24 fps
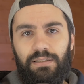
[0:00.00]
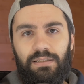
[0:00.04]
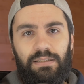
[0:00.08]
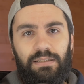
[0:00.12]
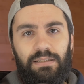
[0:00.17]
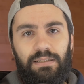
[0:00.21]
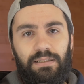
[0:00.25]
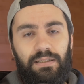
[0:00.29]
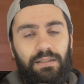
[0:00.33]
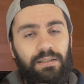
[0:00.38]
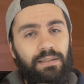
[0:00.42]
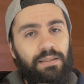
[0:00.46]

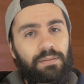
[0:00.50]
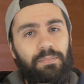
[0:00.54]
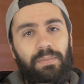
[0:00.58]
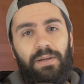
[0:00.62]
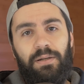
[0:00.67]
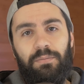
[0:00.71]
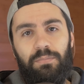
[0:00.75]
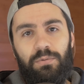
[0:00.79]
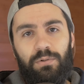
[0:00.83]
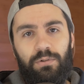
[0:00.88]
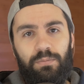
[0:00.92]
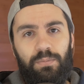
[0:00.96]
the
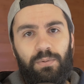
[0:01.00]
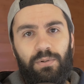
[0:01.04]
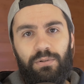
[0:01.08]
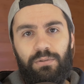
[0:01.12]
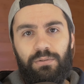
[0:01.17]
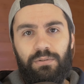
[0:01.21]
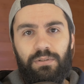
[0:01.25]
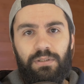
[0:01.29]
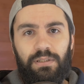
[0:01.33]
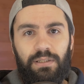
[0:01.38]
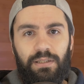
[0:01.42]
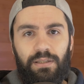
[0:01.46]
MacBook
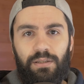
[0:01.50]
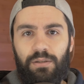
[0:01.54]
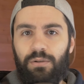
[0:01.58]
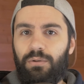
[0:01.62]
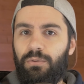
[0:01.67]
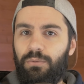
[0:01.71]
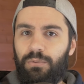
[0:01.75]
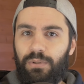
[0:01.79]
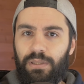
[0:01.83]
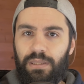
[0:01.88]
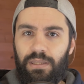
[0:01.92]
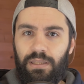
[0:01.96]
Pro
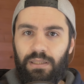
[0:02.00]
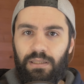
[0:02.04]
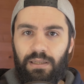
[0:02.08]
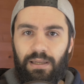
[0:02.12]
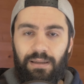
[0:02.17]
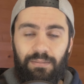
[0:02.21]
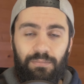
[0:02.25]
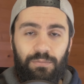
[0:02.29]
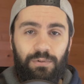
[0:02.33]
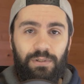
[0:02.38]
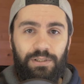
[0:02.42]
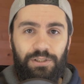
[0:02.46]
with the
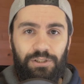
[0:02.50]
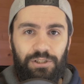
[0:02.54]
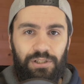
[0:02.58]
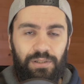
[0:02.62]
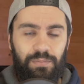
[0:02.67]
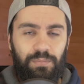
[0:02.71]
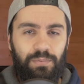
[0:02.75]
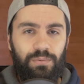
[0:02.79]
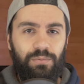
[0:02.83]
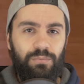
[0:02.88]
M1 chip